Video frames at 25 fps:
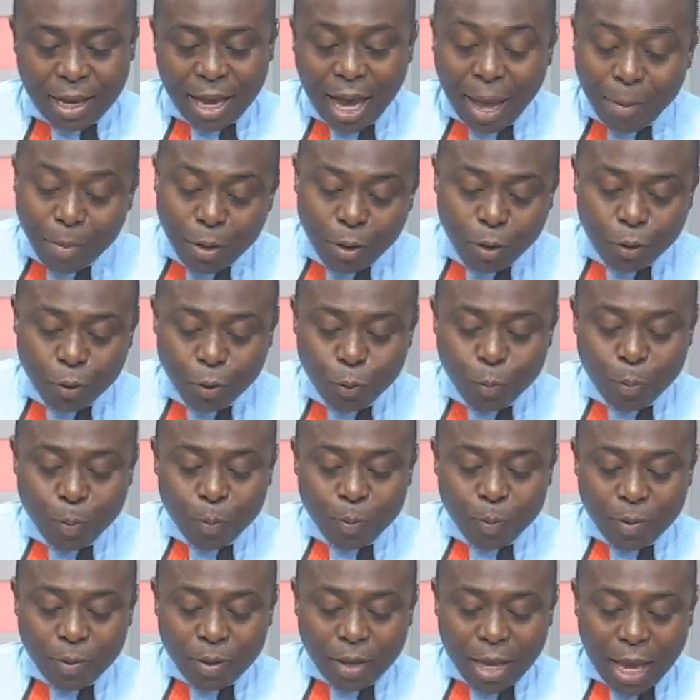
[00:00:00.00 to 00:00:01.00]
Amidu
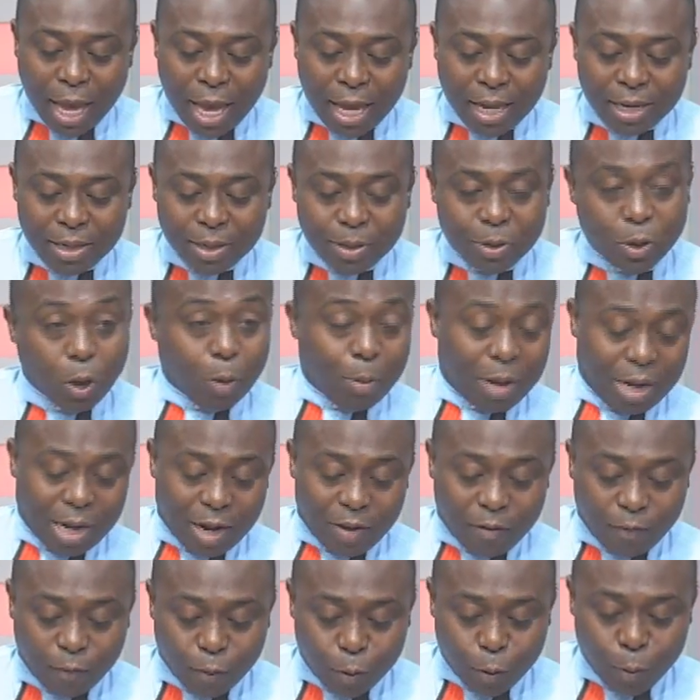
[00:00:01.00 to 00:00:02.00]
and
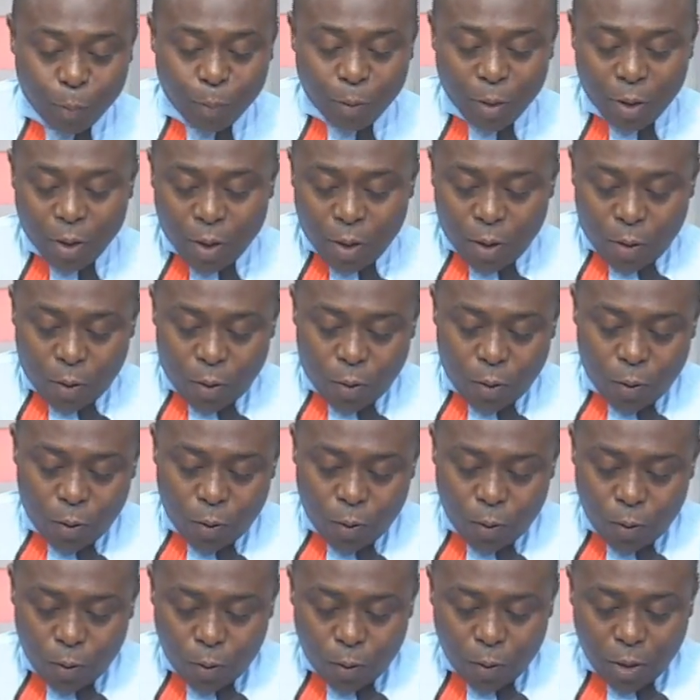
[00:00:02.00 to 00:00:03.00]
Domelevo,
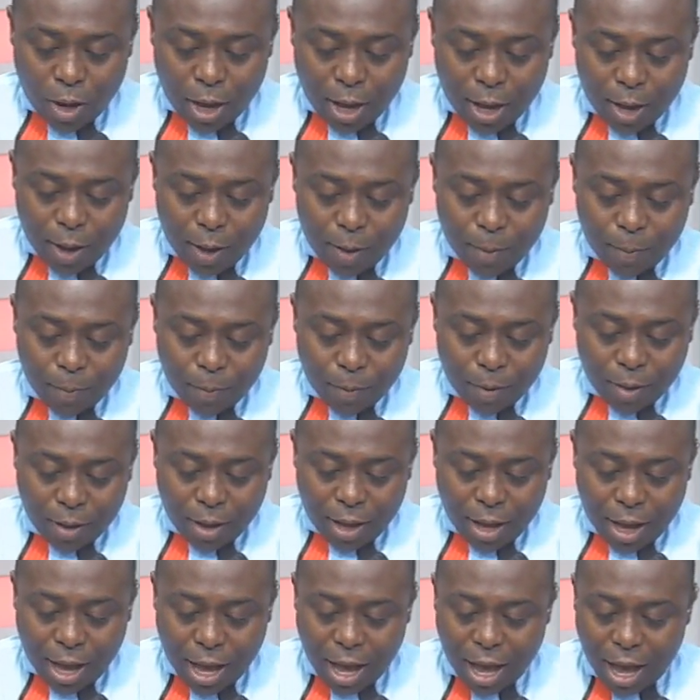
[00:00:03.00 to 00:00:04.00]
who
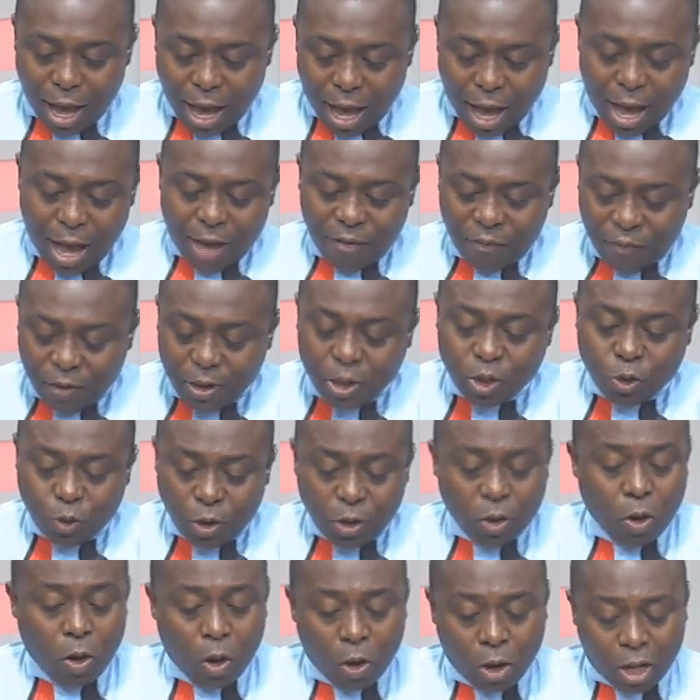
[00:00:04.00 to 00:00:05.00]
are
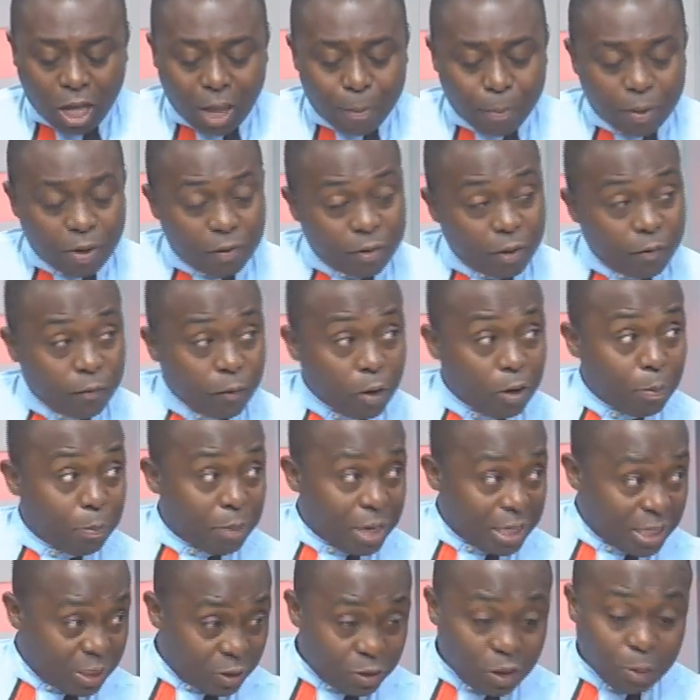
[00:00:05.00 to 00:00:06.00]
featuring on a couple of the front
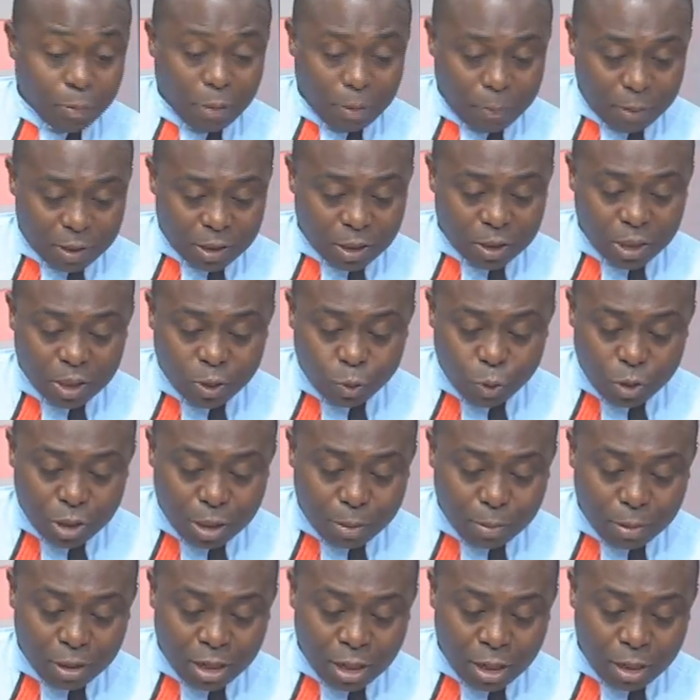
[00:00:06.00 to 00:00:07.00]
pages of the papers. I'll just read
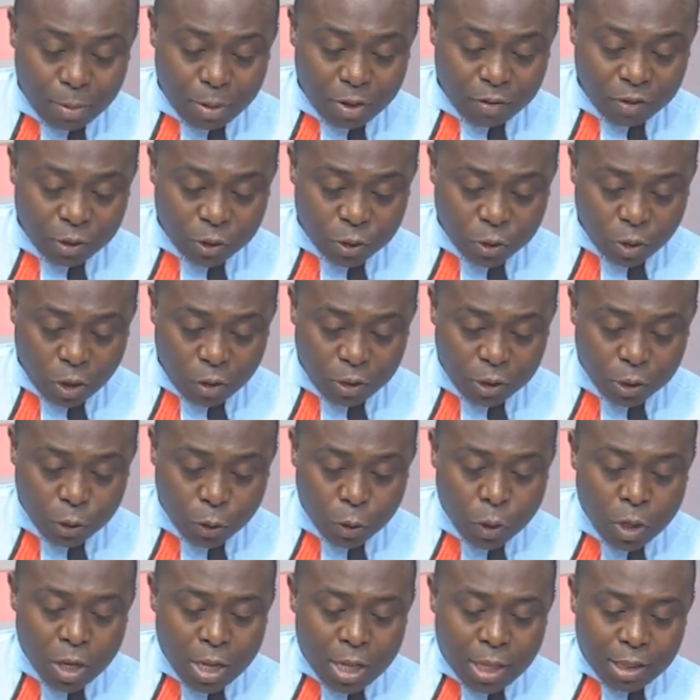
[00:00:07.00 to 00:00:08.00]
a little bit of the story.
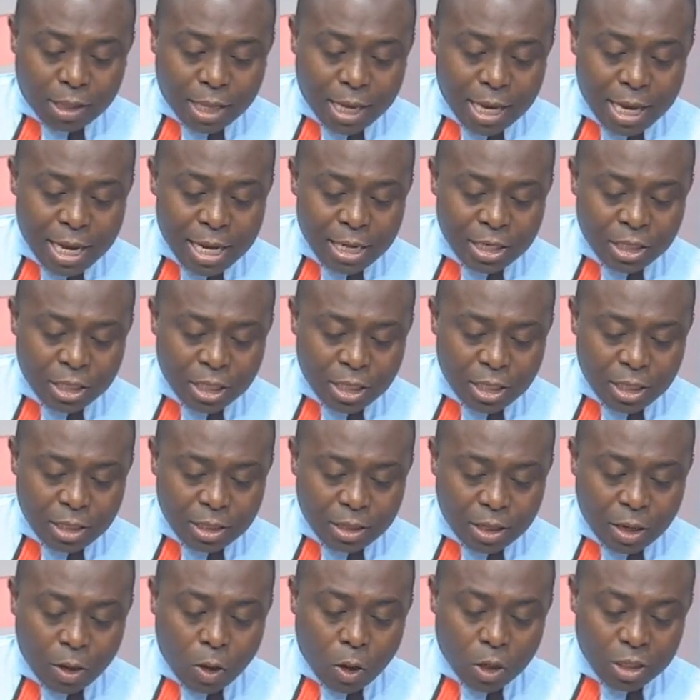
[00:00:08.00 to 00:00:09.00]
So the AG,
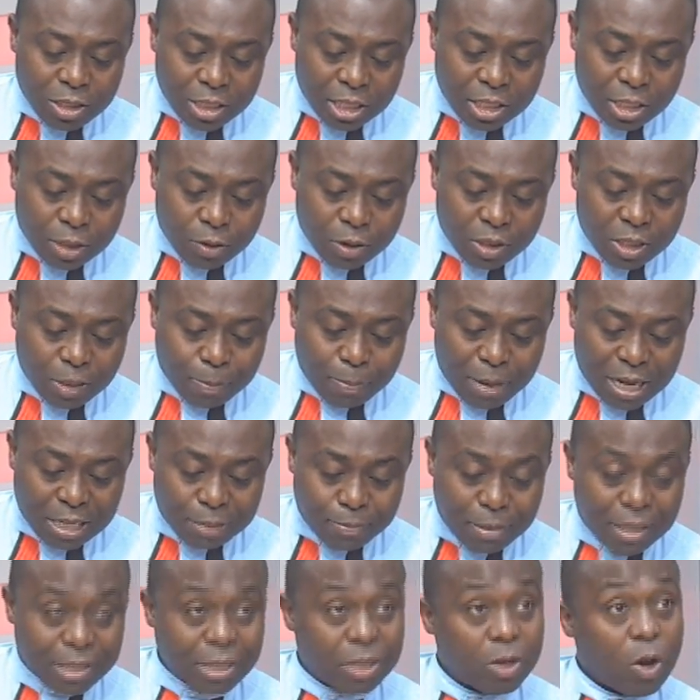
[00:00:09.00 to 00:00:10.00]
the Auditor General's
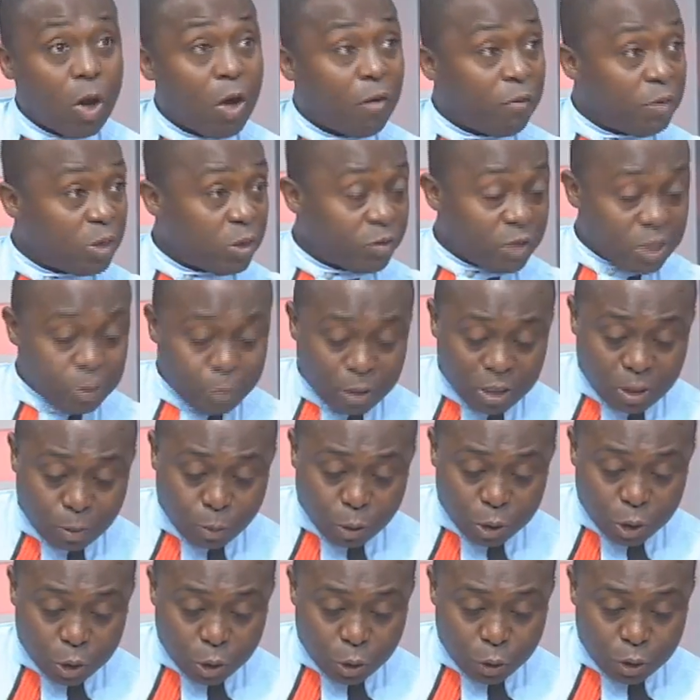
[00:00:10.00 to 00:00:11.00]
Department, and the Office of the Special
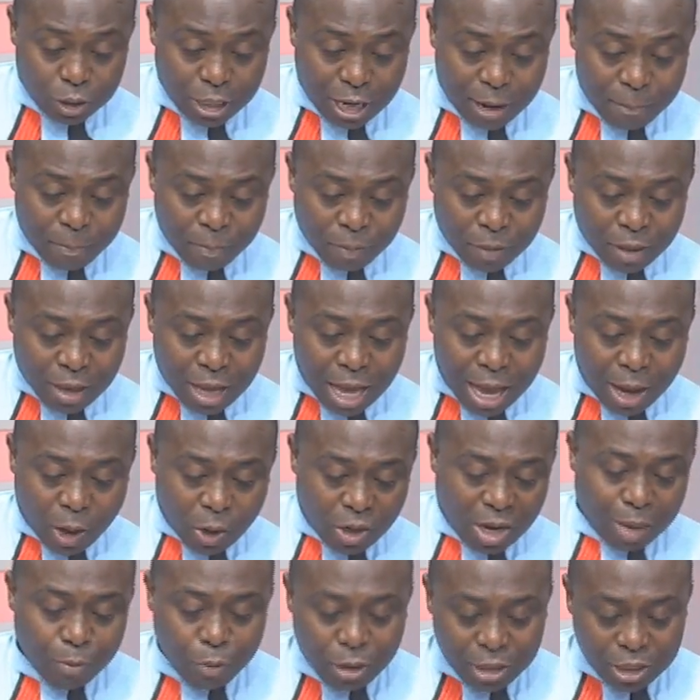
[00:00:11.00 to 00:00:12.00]
Prosecutor are
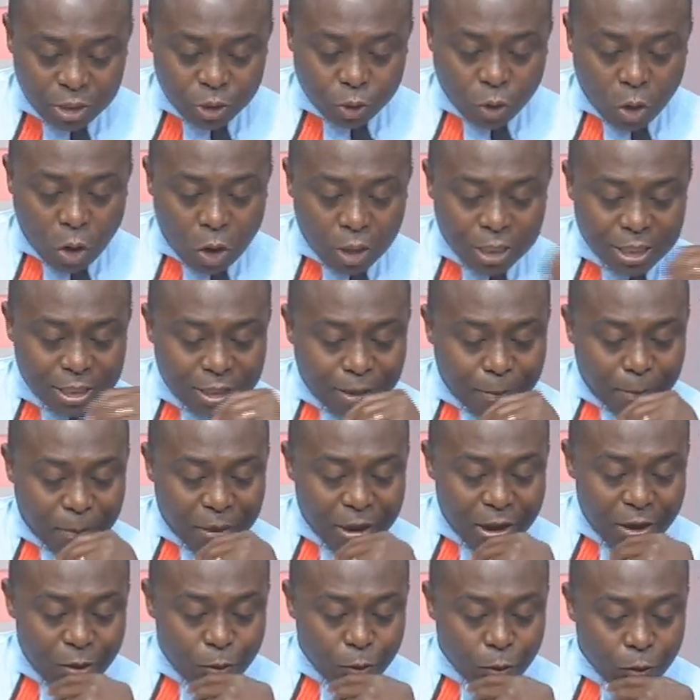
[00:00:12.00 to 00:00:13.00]
collaborating to audit the
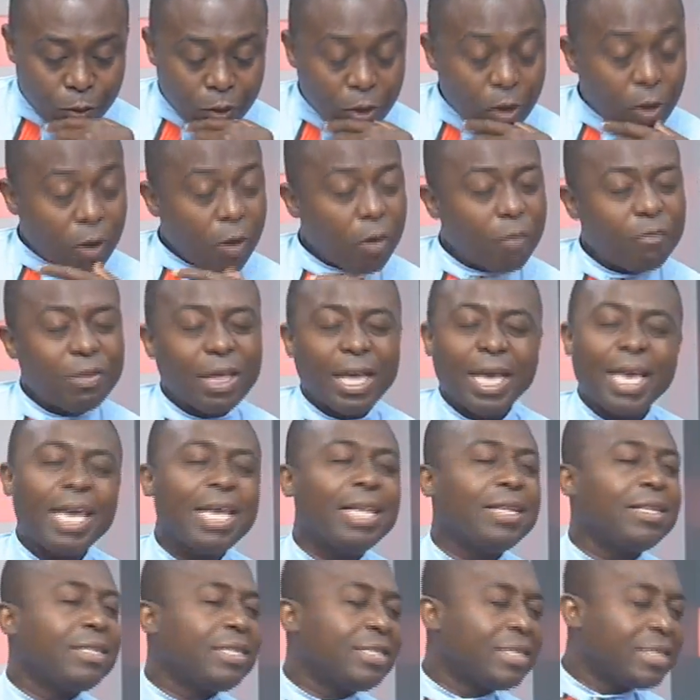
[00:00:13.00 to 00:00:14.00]
payroll of the
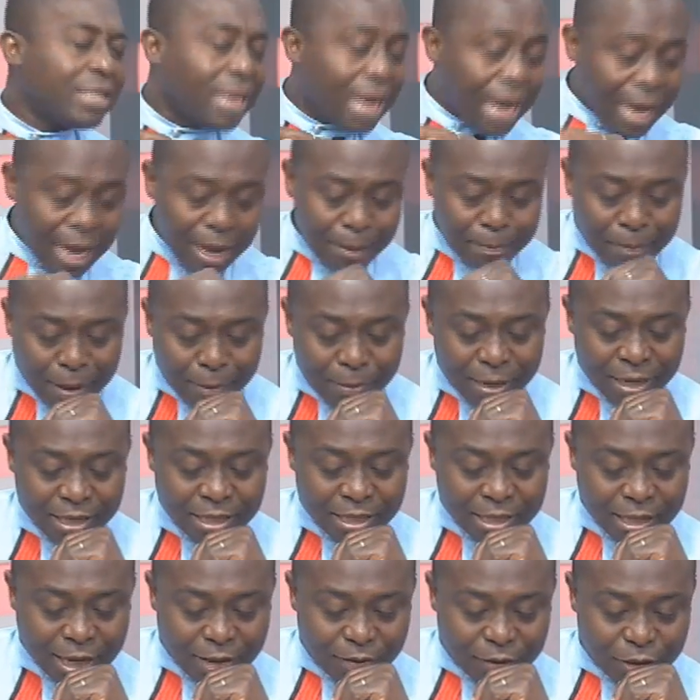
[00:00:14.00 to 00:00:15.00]
entire public
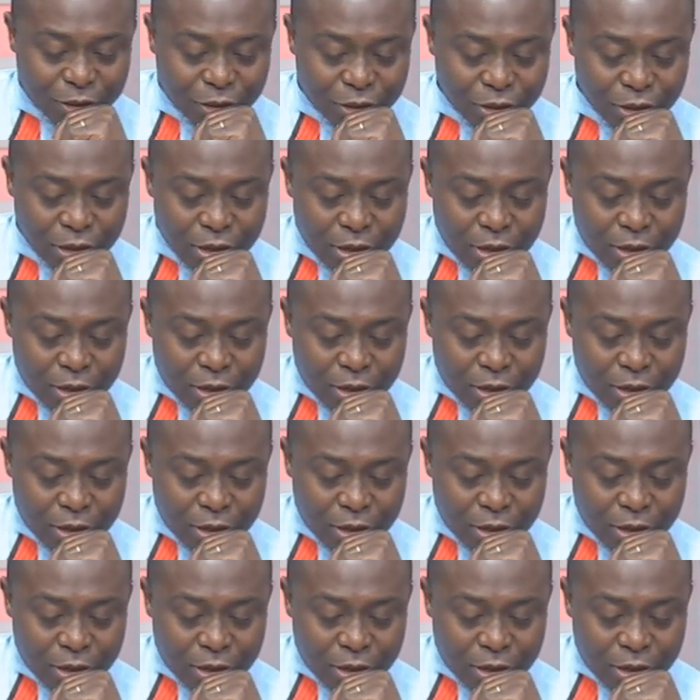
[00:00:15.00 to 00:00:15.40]
service.